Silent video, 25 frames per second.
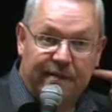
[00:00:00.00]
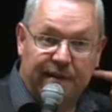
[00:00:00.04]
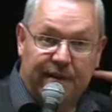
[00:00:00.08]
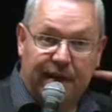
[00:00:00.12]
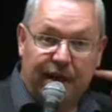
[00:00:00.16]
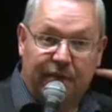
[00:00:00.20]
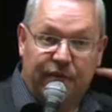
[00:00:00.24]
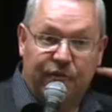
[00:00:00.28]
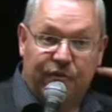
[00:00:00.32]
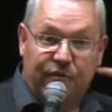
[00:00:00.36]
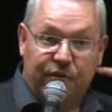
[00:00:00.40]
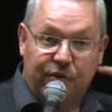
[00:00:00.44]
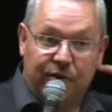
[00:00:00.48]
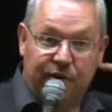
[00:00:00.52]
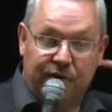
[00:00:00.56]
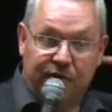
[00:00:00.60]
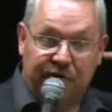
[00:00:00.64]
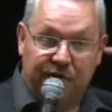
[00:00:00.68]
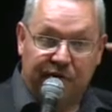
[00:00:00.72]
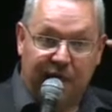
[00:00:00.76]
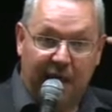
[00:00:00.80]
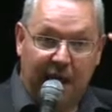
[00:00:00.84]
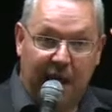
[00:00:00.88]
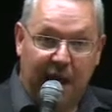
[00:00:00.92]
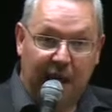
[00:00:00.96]
that are
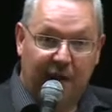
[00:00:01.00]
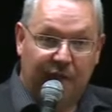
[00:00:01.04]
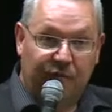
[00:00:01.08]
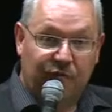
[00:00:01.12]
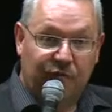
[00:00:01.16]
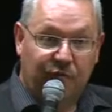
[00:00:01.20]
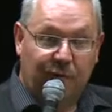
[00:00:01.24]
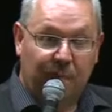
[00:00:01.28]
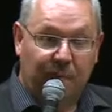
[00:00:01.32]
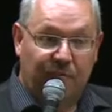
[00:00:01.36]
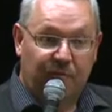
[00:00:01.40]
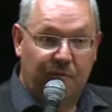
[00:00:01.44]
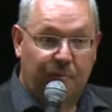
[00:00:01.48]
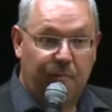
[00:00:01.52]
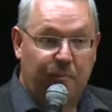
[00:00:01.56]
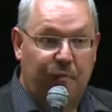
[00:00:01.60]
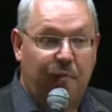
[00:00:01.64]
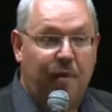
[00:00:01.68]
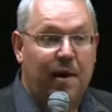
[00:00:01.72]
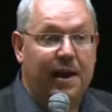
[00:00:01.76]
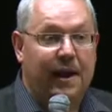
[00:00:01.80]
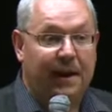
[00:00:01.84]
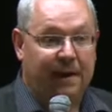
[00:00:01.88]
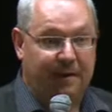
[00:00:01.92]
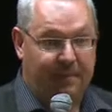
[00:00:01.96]
synthesized from the
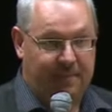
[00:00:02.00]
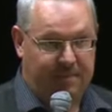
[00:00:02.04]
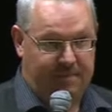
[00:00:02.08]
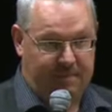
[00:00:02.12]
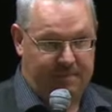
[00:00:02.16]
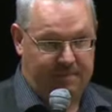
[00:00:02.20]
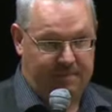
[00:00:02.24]
brain,